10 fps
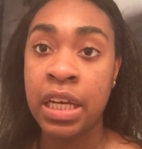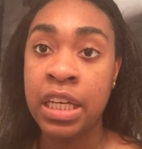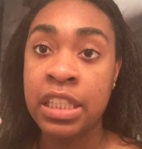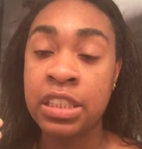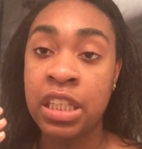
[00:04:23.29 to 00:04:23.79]

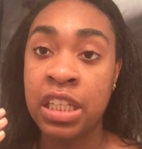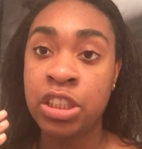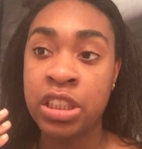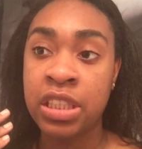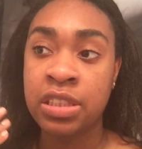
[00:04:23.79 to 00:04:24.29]
and
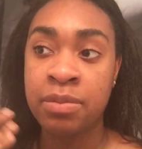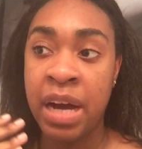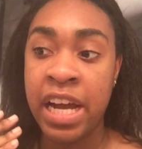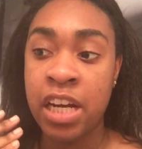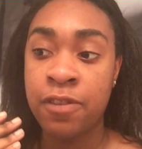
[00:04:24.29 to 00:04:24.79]
not just
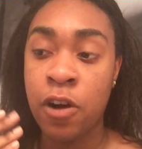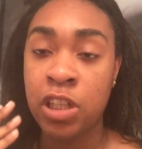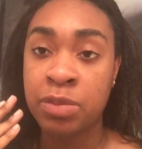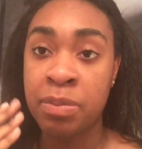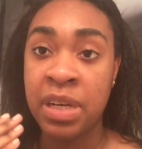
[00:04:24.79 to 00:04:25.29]
my hair
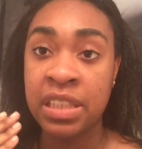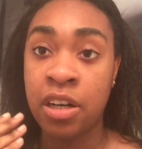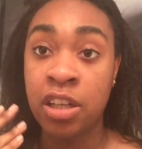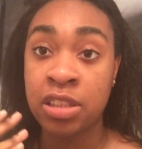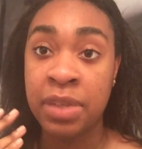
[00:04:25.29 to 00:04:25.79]
follicles, but
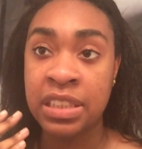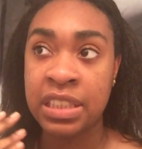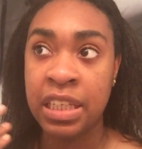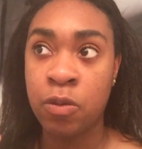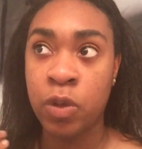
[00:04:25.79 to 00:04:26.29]
also my
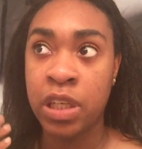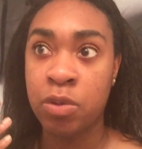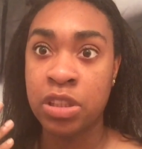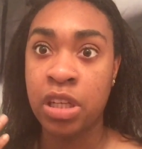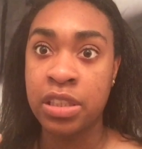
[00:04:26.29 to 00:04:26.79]
skin, it
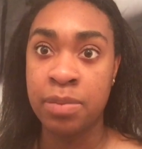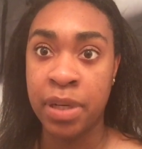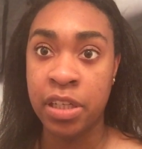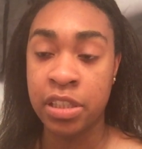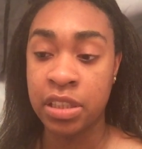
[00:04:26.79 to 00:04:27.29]
will start to
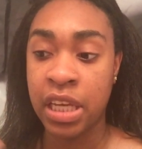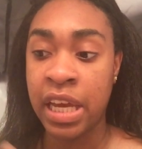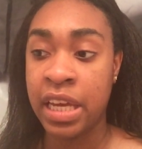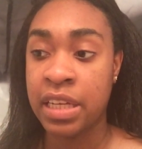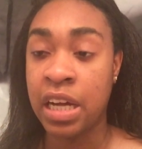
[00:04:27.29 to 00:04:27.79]
burn,
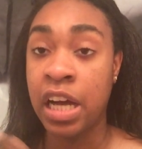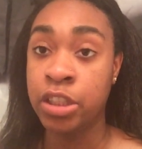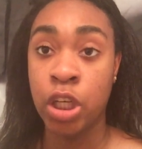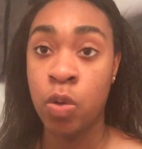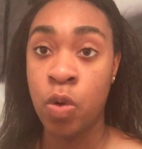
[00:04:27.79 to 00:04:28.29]
and I
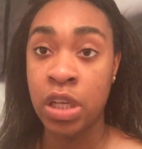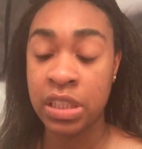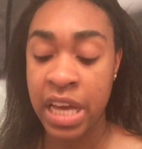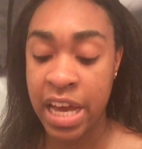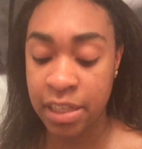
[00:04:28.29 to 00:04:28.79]
don't
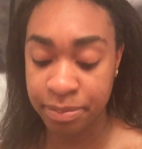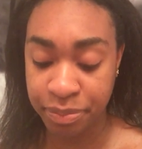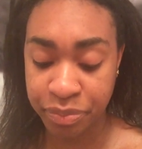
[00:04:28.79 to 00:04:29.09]
want that.